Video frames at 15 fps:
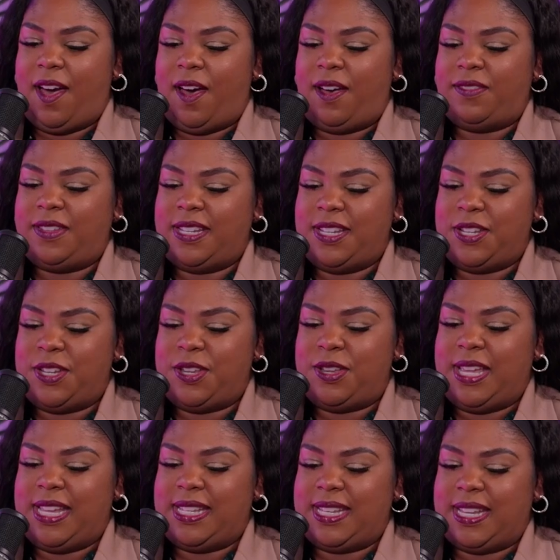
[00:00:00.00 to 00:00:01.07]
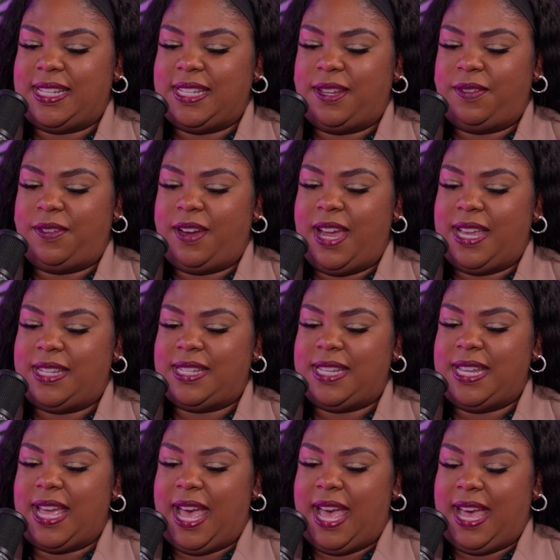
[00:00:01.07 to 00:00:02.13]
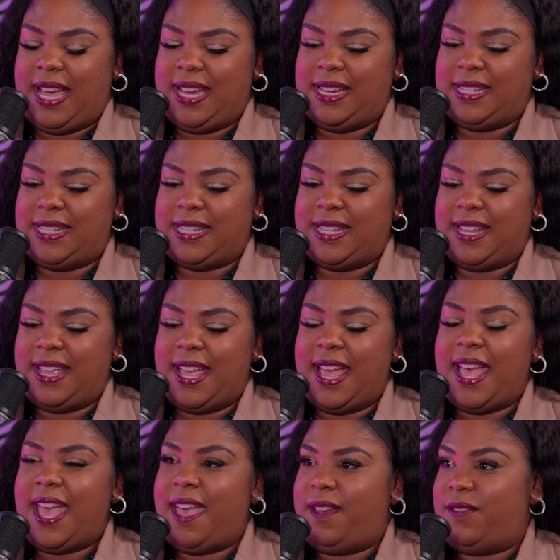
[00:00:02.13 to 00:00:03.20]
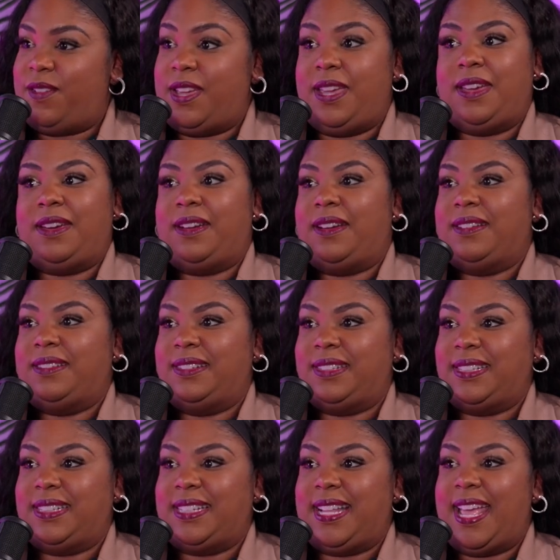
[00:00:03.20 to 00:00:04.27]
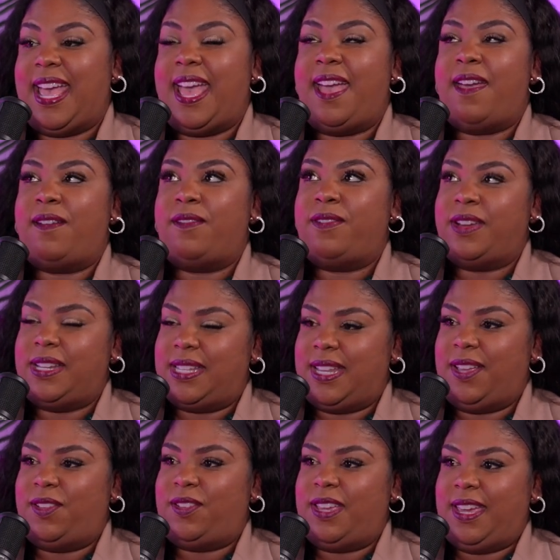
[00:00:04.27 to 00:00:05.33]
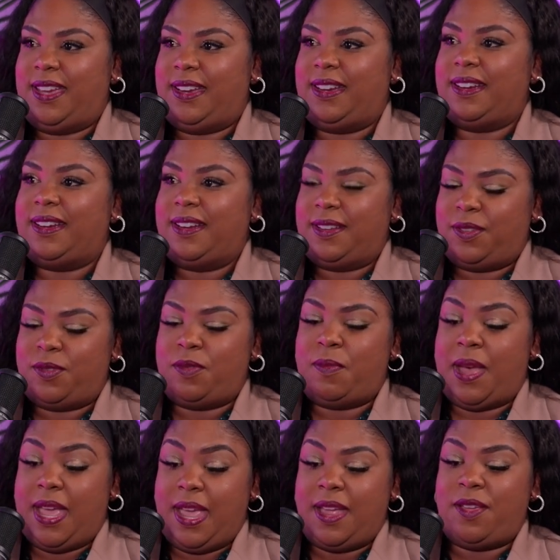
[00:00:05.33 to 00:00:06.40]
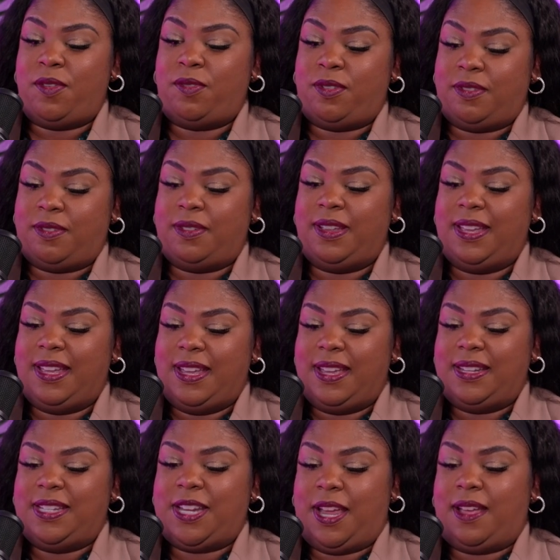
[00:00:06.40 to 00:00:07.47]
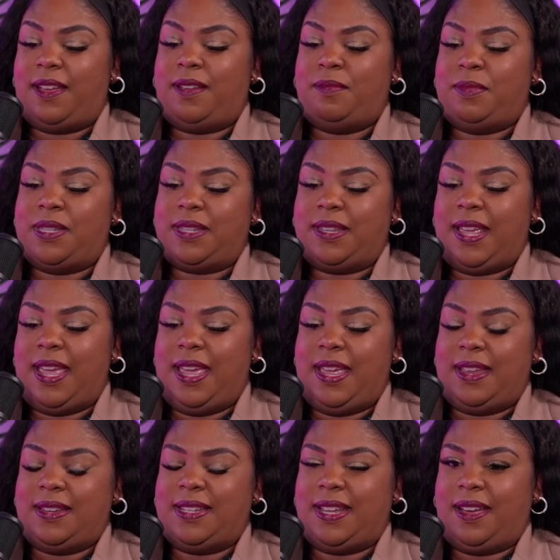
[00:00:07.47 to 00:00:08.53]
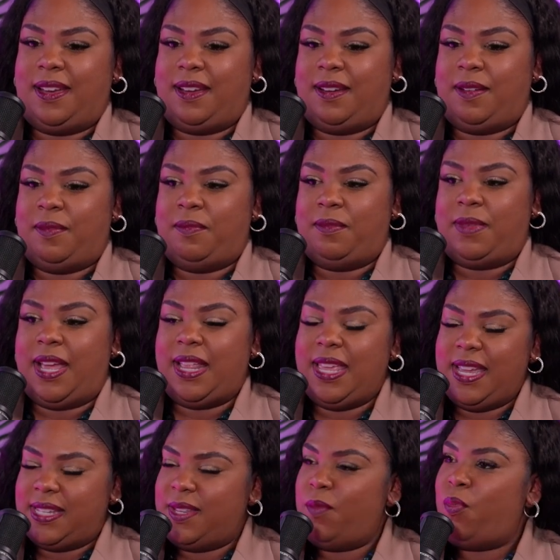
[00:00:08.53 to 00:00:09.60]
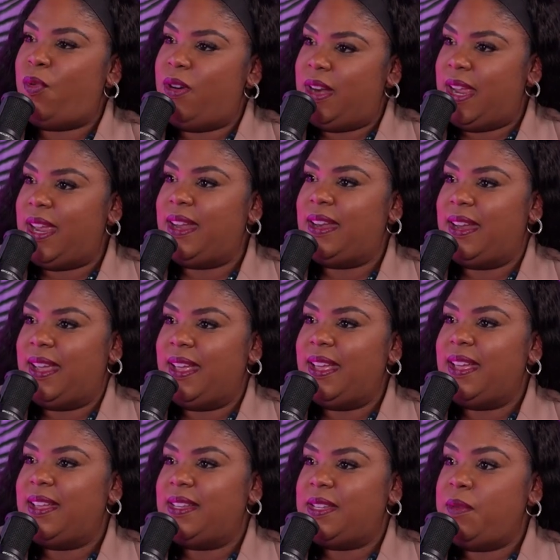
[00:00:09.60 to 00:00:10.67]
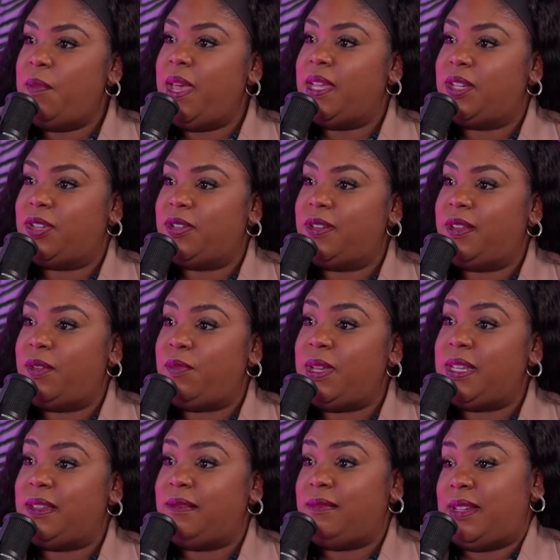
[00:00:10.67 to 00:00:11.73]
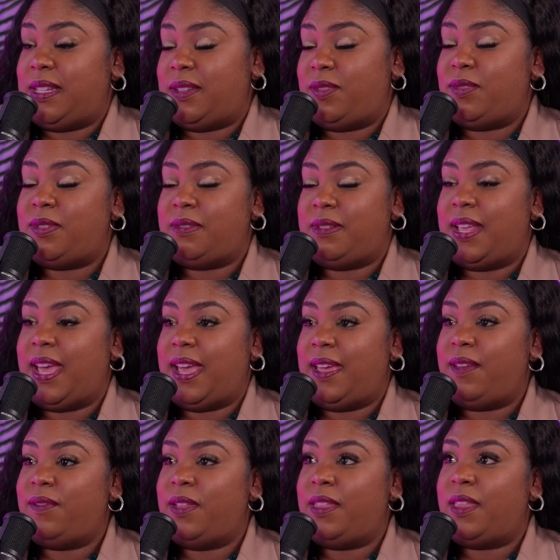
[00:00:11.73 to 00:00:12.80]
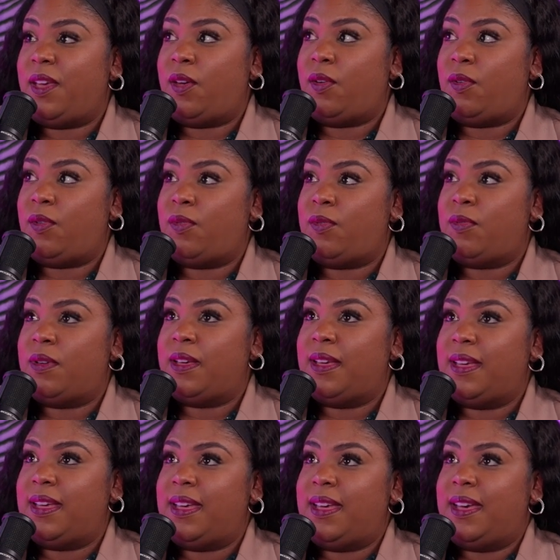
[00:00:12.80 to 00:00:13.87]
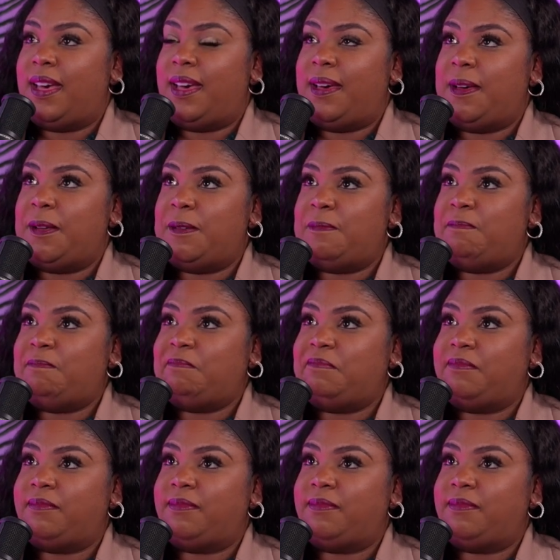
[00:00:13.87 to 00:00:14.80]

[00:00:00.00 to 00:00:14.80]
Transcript: often do you get tested for STIs? Every year. Every single year through my annual checkups. And I think it's important to make sure that we do that, even though I